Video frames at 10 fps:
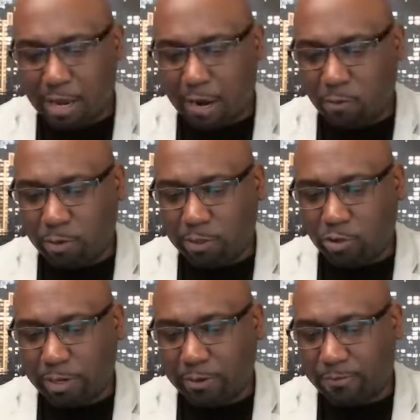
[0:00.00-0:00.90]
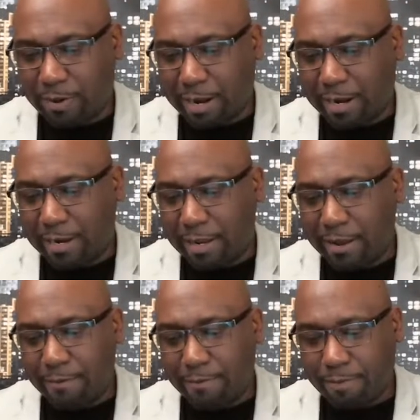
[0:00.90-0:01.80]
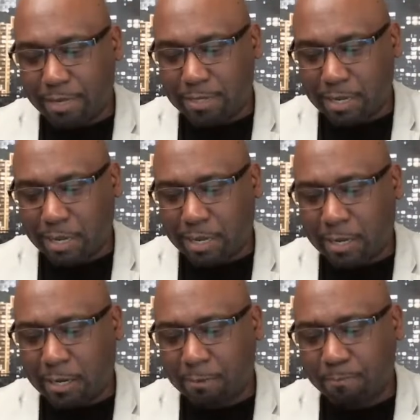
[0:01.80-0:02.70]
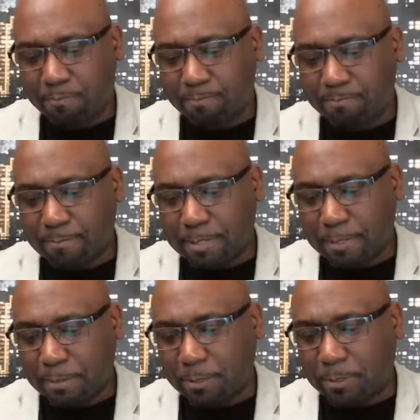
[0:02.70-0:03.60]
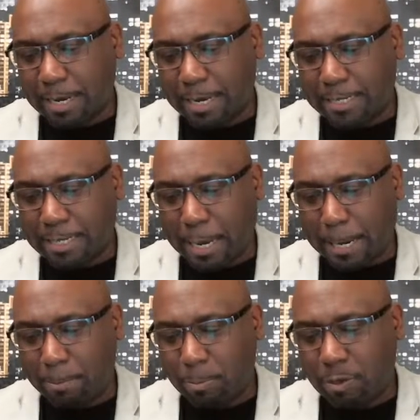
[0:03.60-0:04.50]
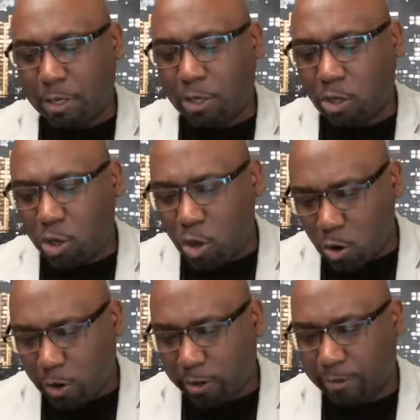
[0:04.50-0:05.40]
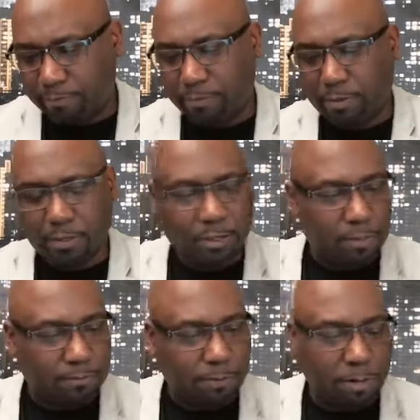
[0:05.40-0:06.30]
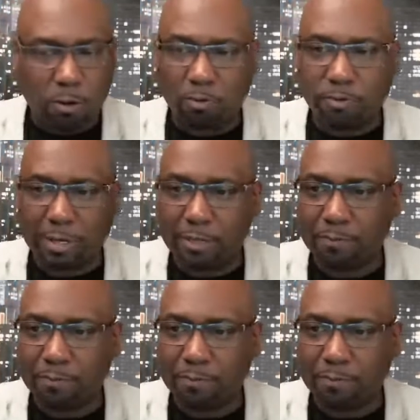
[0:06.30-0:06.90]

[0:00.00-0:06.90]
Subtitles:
Everyone is trying to find this what should I say, the cure for COVID.